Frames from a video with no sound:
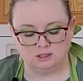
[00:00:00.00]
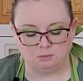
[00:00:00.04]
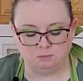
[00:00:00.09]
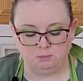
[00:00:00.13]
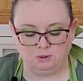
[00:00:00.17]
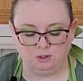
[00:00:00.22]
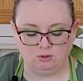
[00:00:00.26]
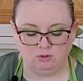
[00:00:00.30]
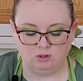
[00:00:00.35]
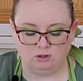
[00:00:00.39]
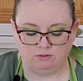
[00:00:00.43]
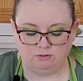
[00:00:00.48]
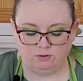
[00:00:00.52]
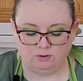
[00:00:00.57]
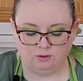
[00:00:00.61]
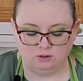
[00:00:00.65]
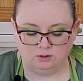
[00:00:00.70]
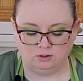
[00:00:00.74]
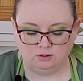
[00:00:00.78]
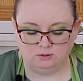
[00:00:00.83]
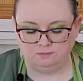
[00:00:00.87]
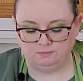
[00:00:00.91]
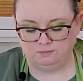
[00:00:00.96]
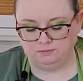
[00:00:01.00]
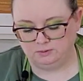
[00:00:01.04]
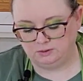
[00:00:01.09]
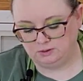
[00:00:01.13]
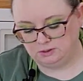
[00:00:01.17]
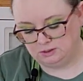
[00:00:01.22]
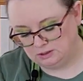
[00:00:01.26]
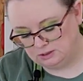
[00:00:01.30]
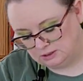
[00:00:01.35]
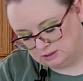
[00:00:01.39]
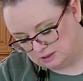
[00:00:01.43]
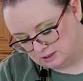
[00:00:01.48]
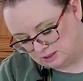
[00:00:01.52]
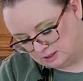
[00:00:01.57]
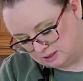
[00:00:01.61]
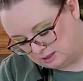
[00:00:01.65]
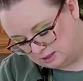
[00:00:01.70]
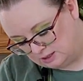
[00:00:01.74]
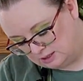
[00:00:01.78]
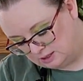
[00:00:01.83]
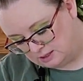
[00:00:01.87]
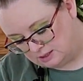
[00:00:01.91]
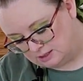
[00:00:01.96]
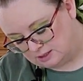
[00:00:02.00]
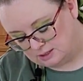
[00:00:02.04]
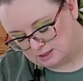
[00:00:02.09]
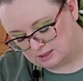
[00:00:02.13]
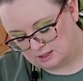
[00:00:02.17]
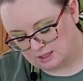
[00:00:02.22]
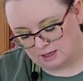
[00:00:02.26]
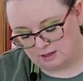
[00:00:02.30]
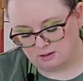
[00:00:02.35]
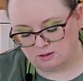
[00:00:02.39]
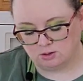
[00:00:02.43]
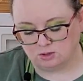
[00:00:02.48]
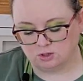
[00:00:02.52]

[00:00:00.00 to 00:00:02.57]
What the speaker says: it's beautiful. Got